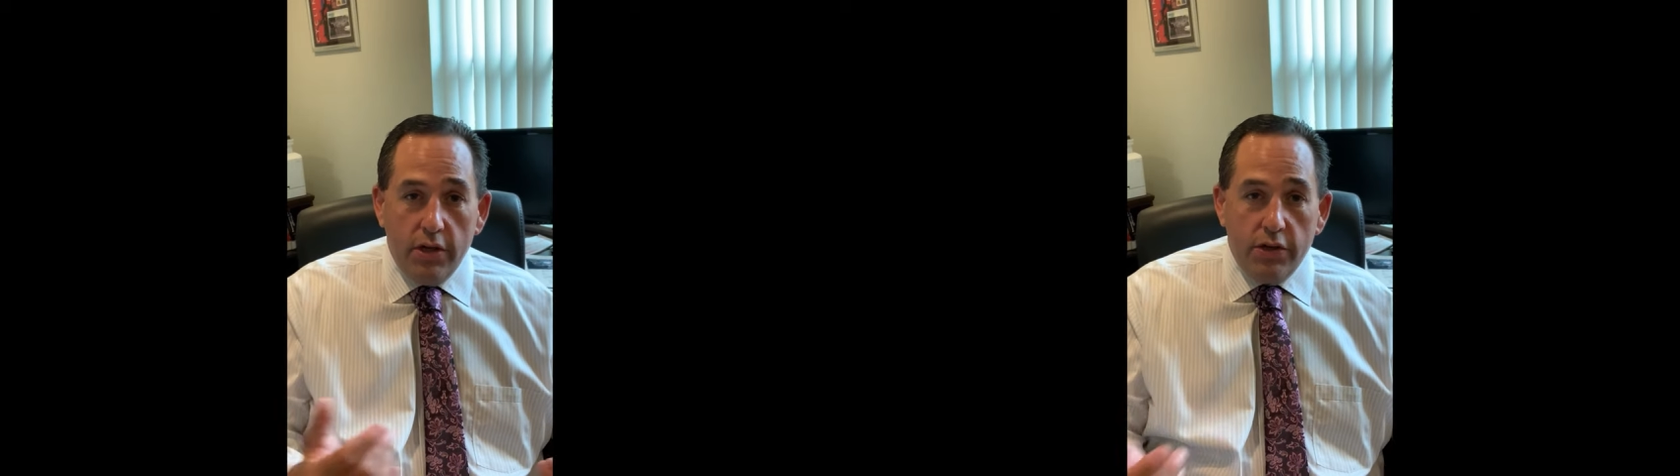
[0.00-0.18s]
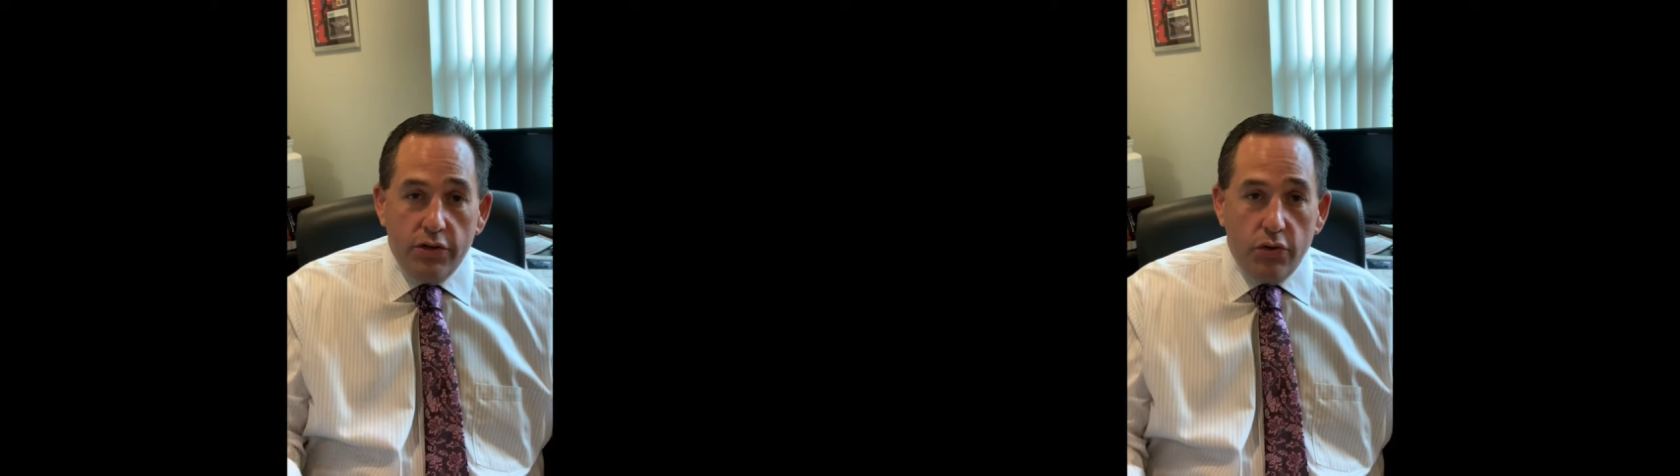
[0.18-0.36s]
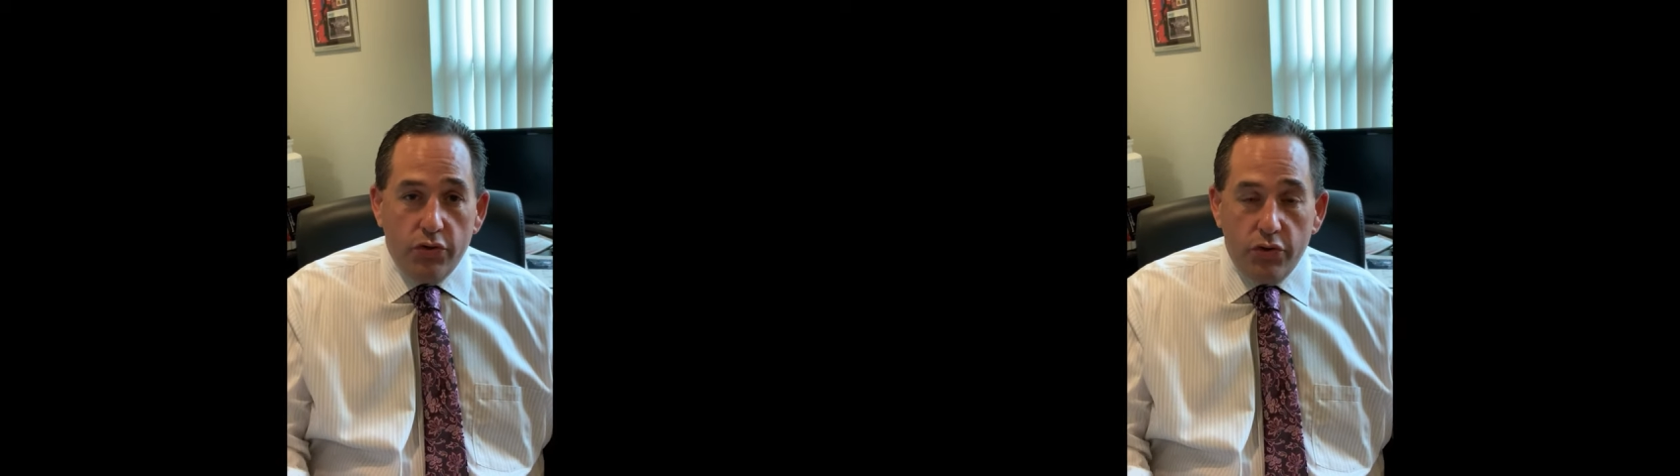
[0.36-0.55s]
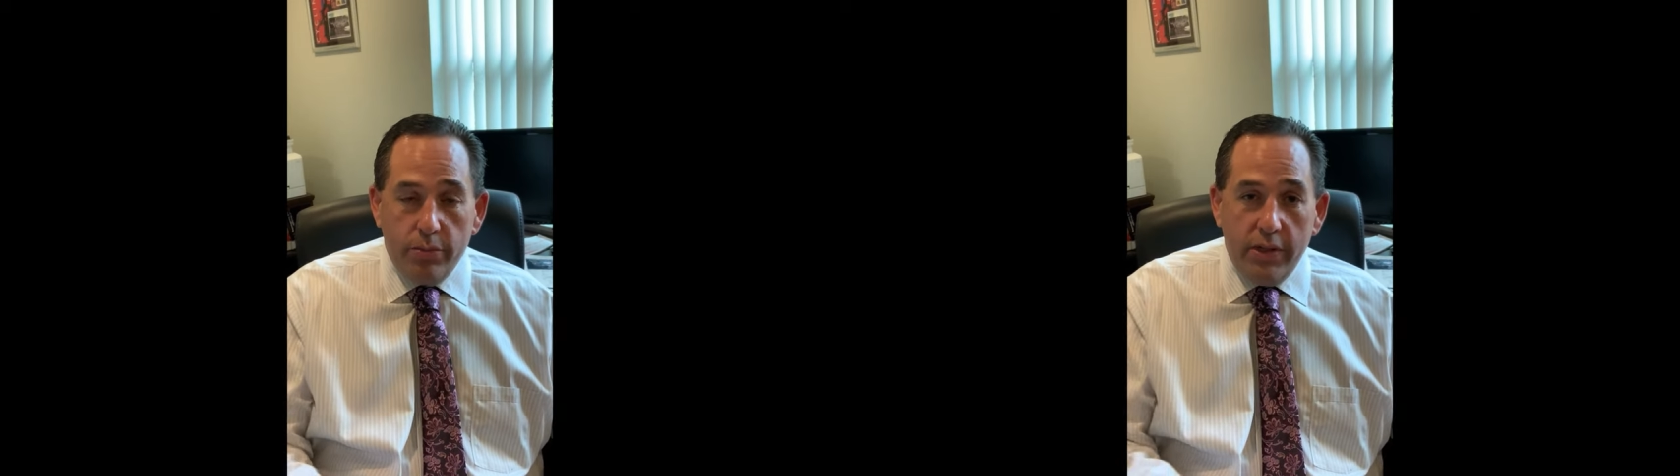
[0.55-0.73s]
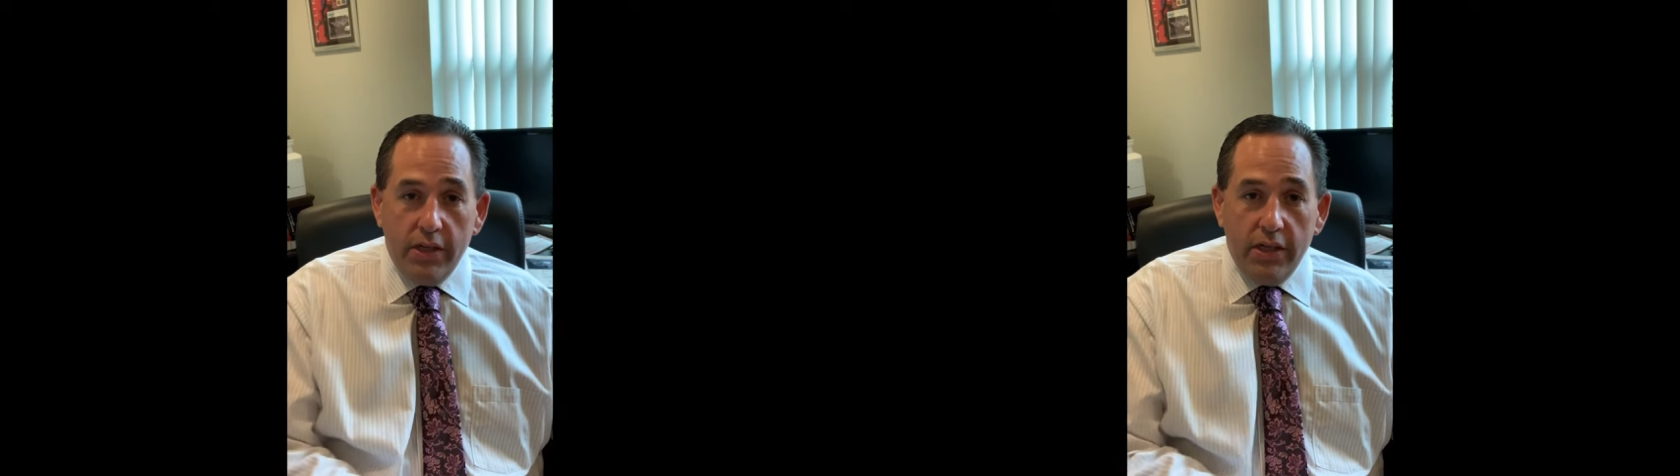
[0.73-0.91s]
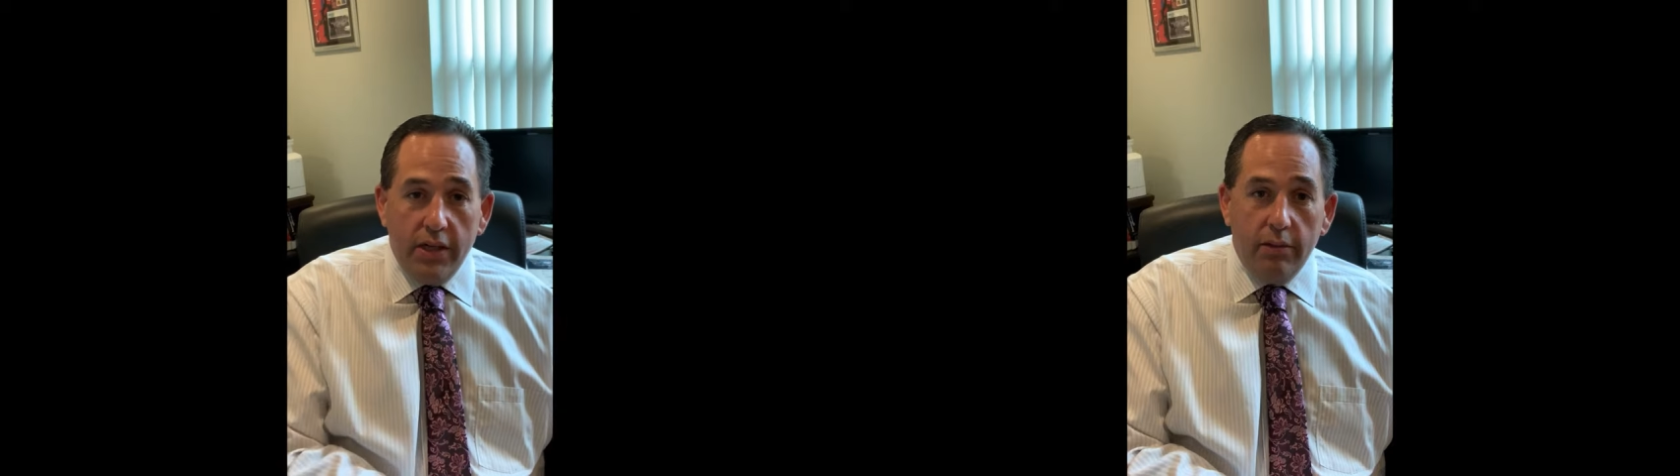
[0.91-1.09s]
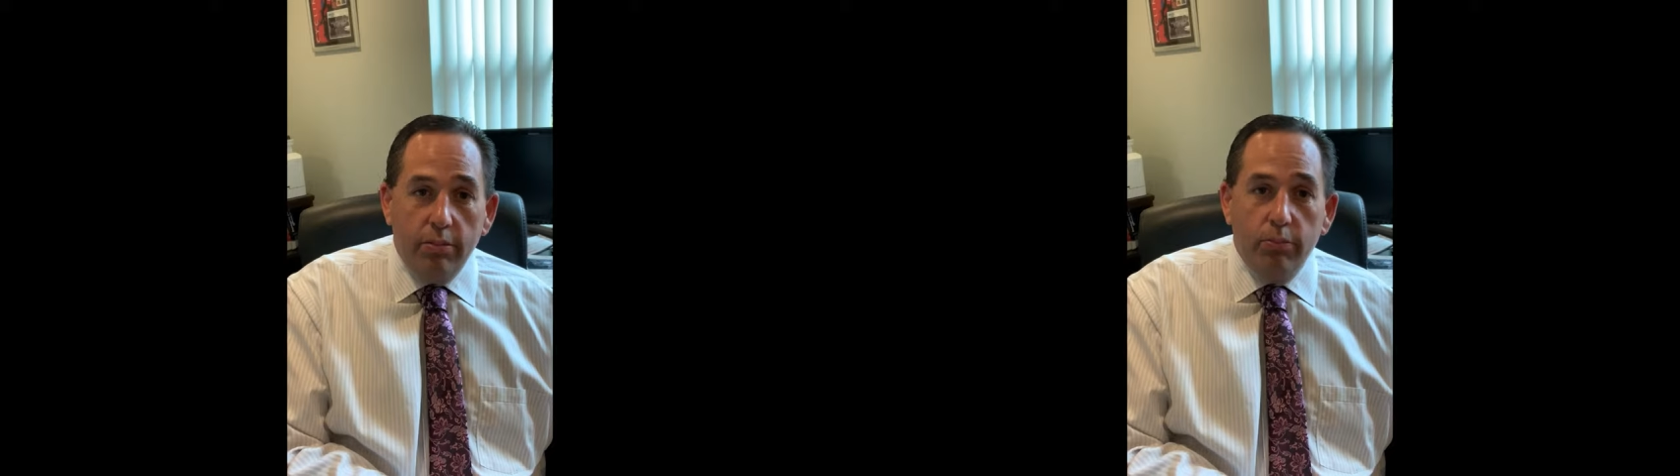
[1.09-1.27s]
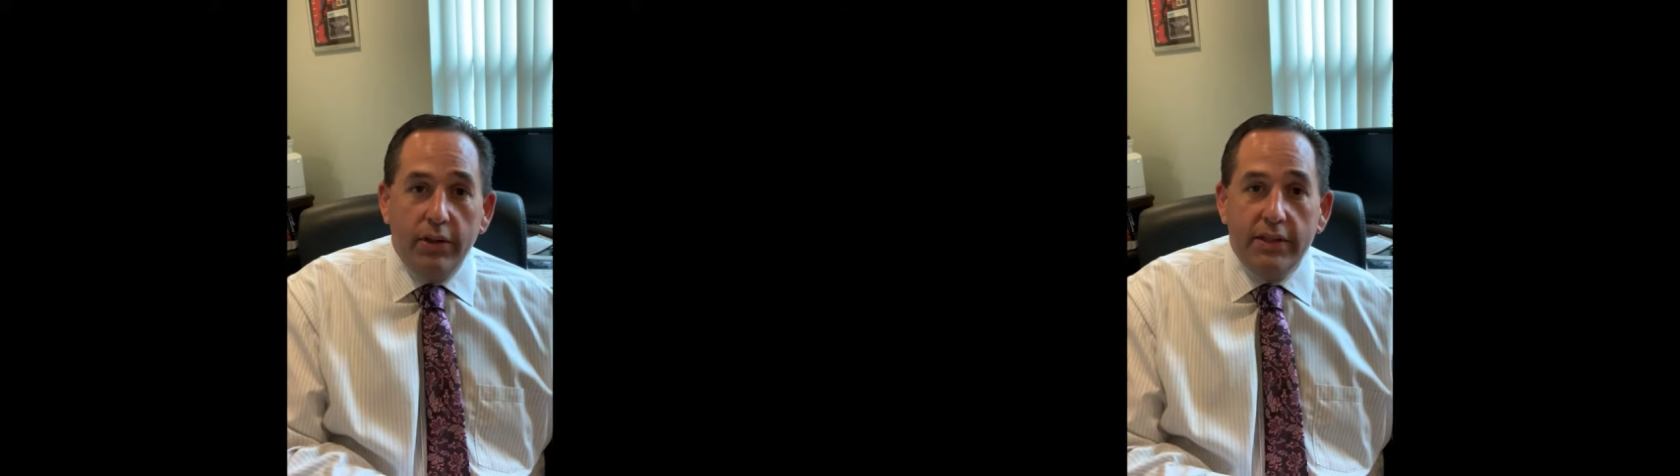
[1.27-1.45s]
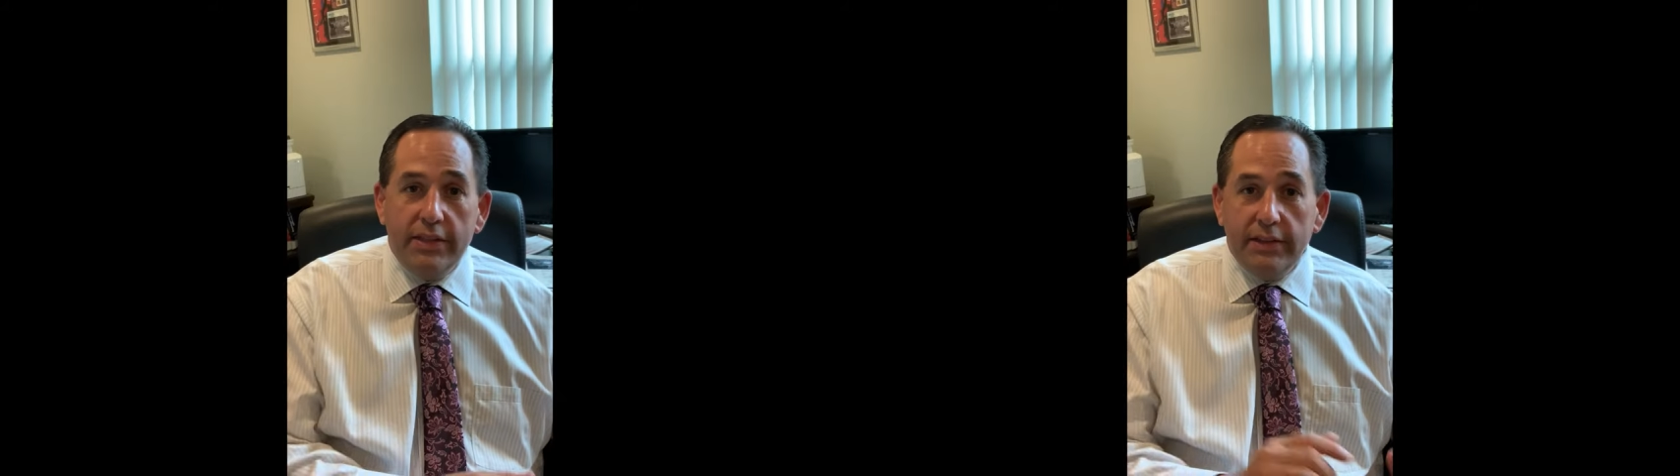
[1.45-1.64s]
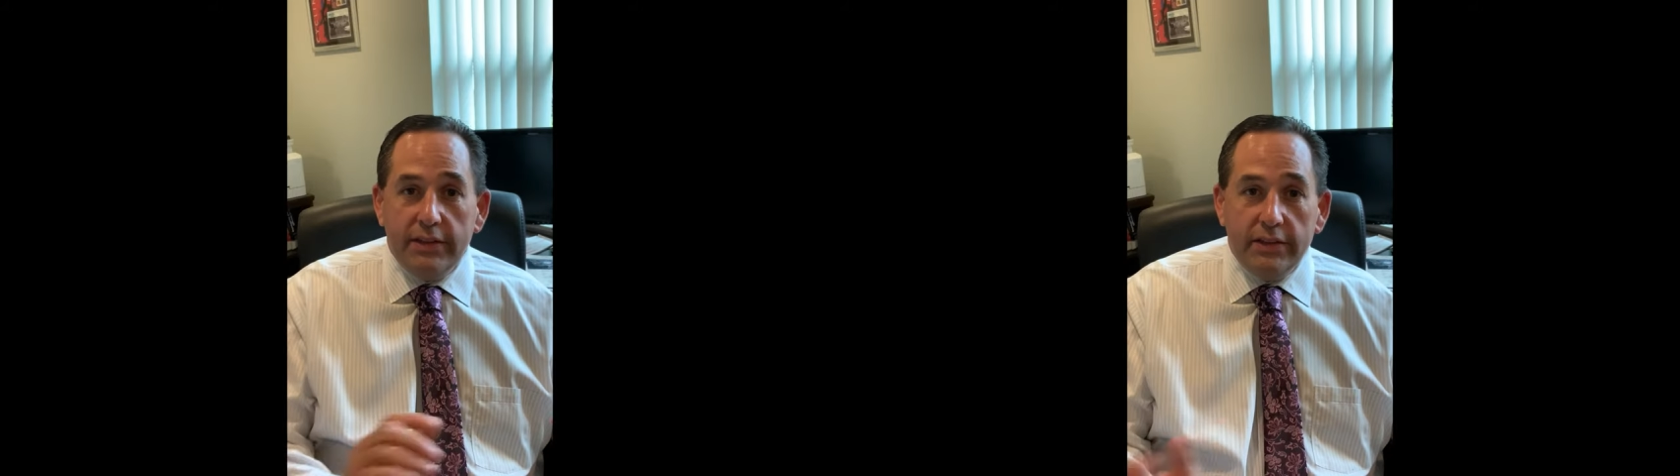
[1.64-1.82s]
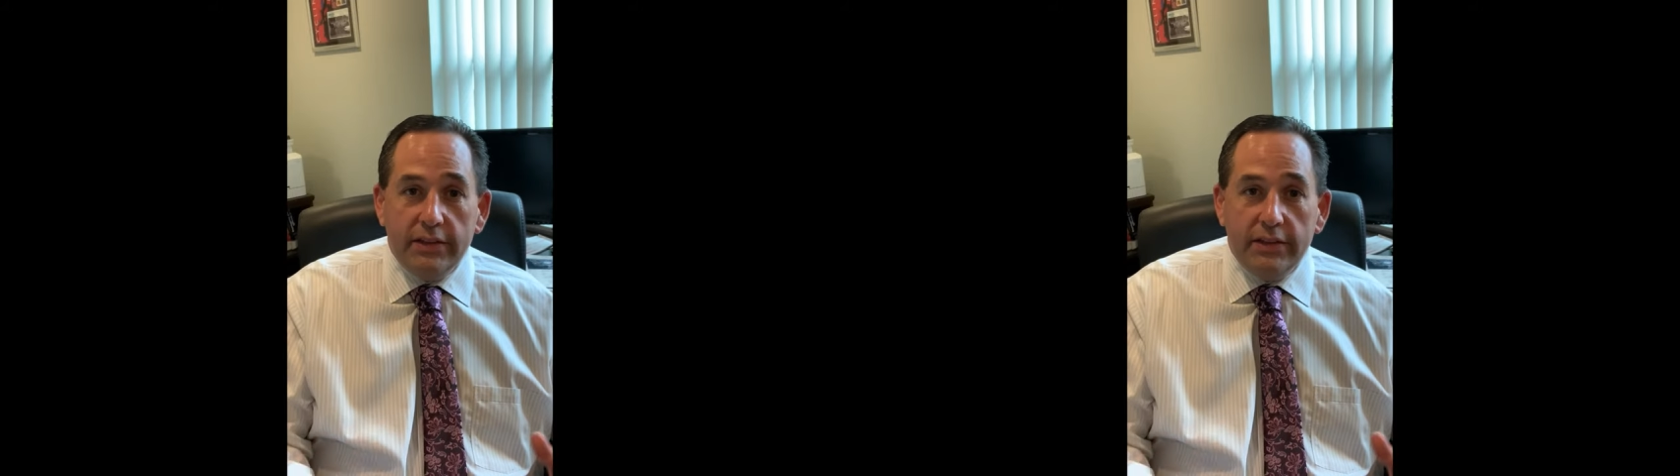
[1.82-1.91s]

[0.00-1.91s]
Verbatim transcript: social media blitzes